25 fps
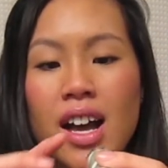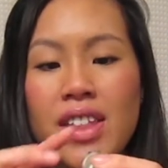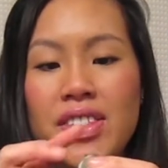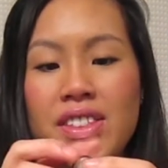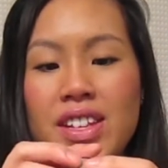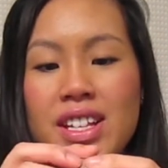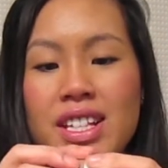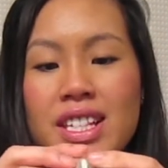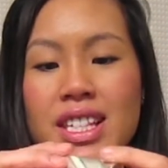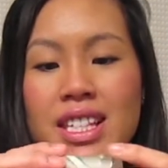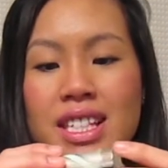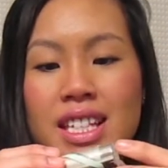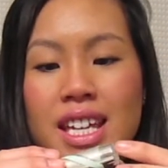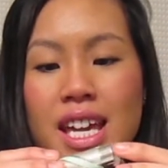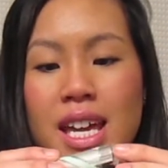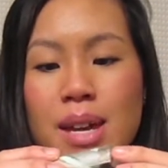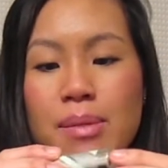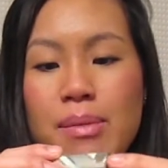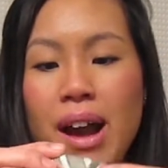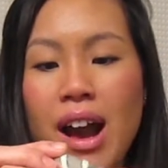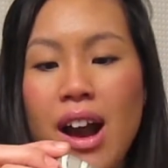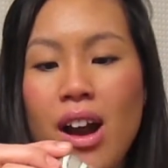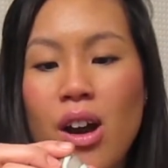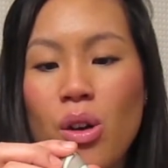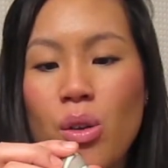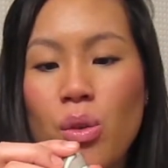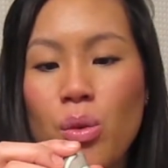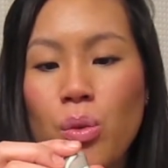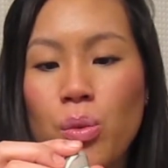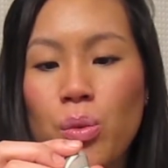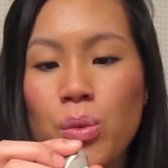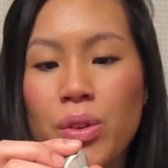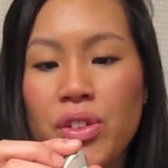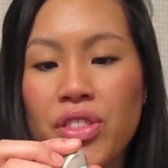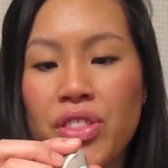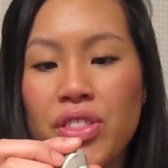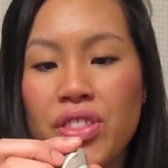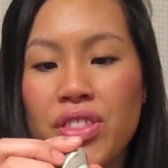This came out
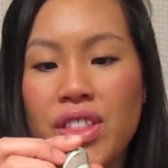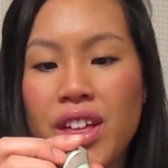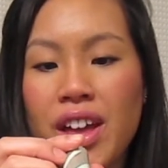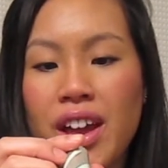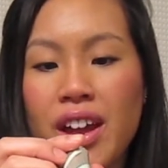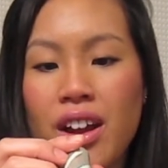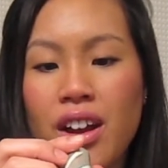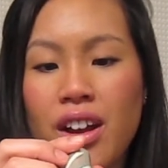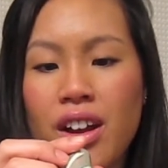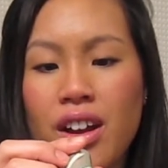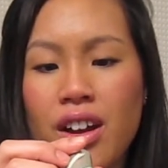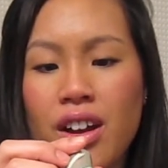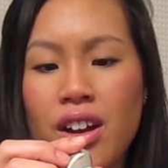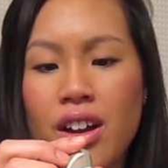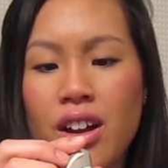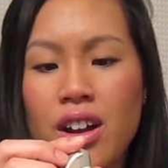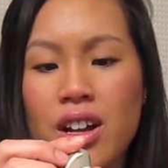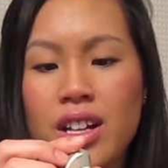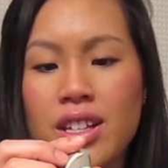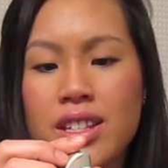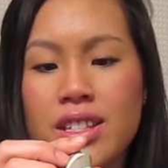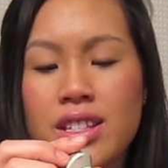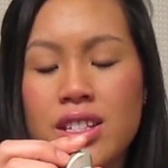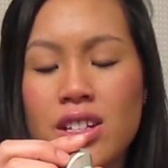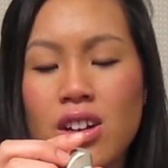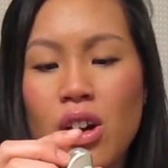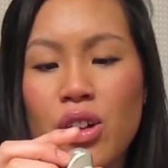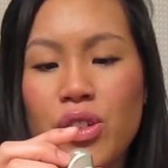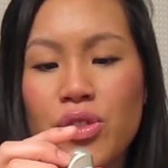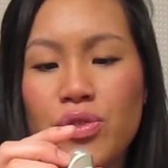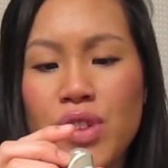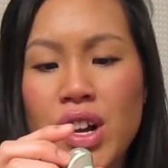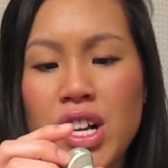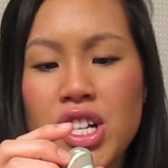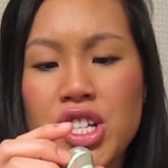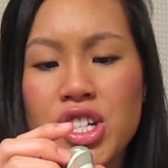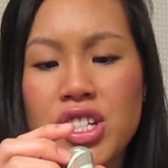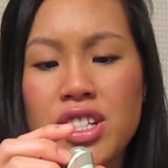with their, it's called
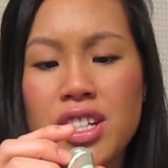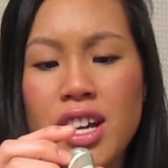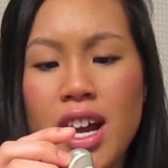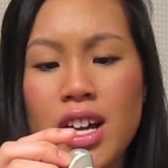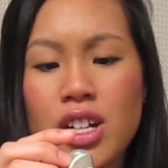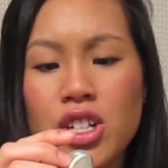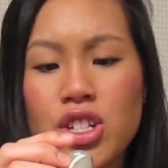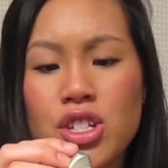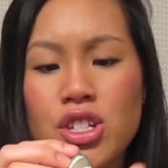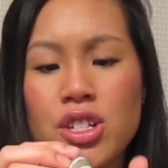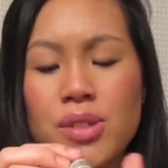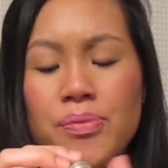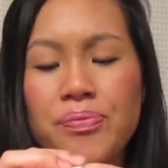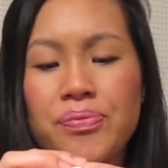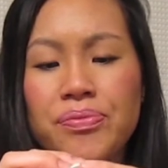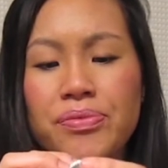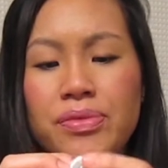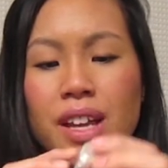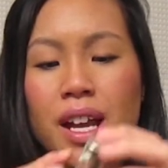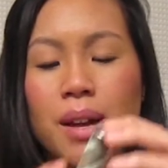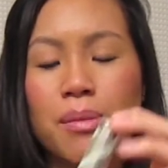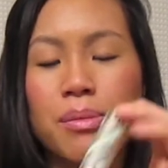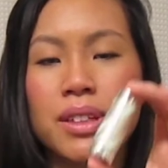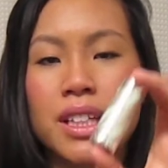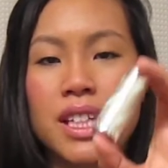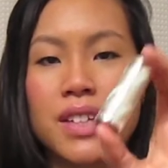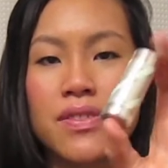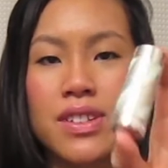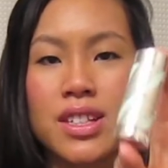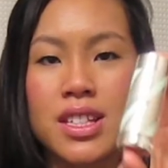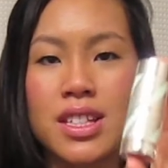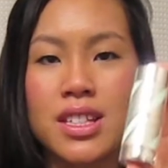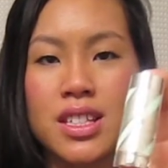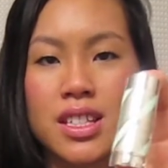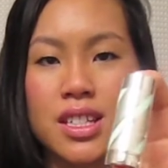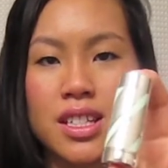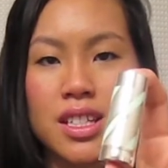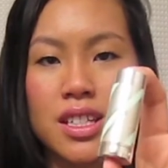French Touch. I believe
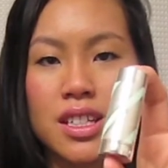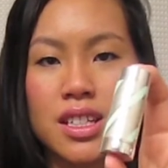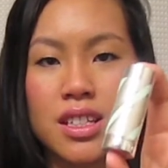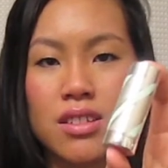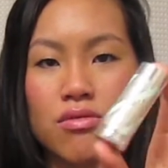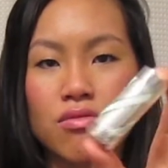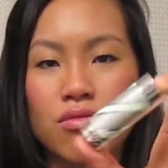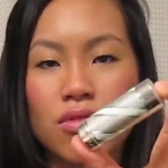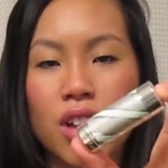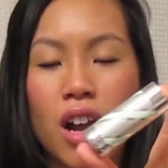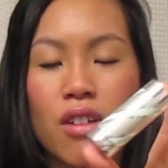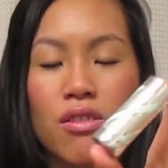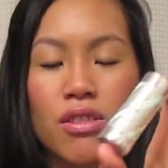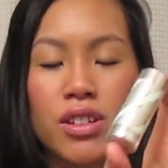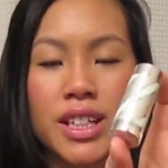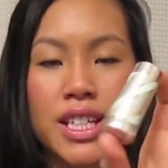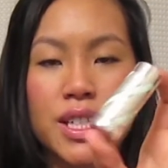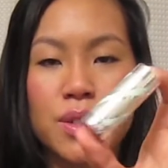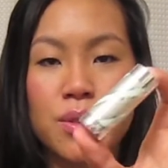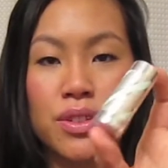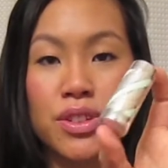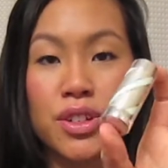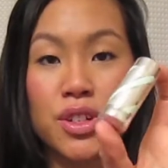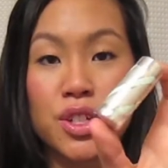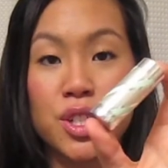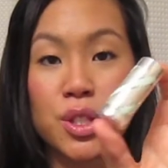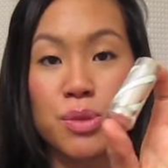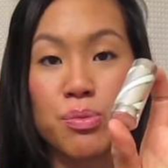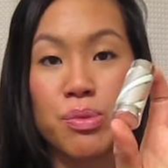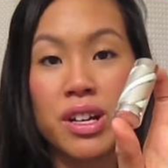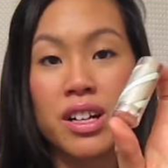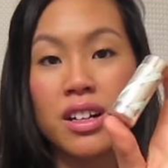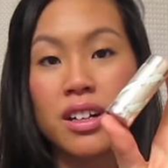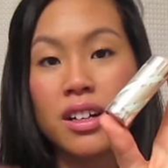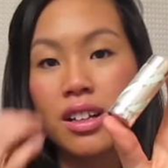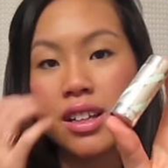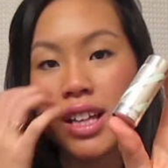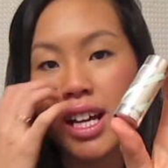it's got released with their
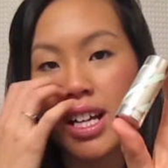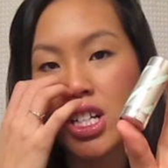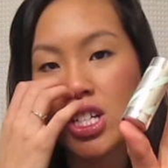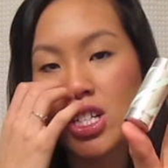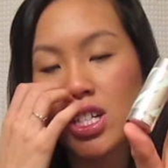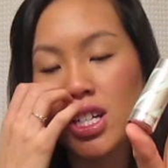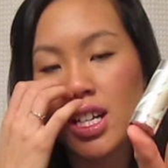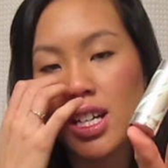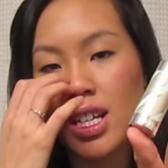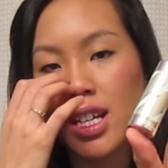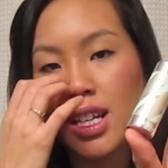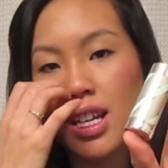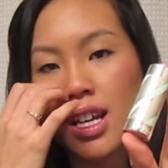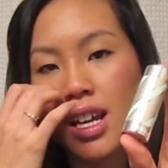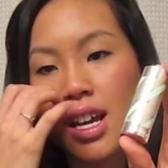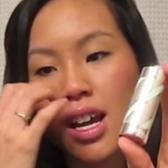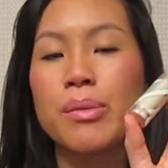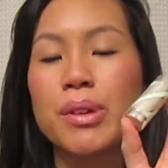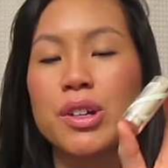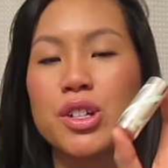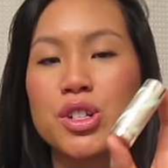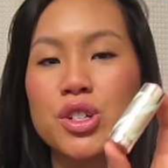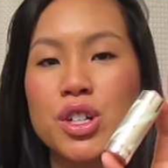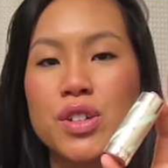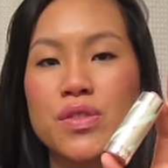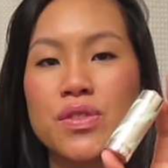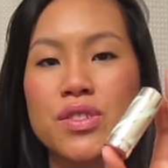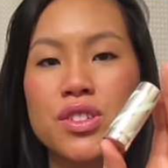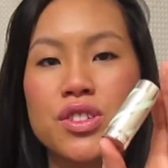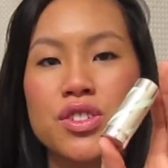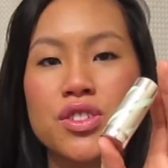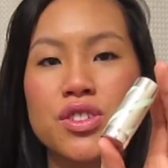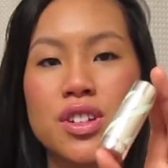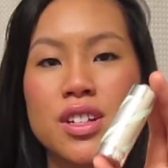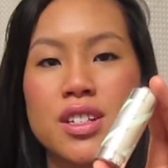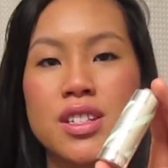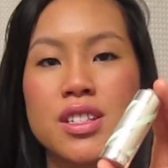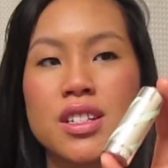spring collection. I'm not sure if it's
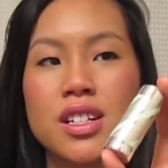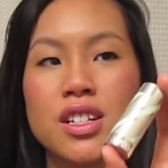just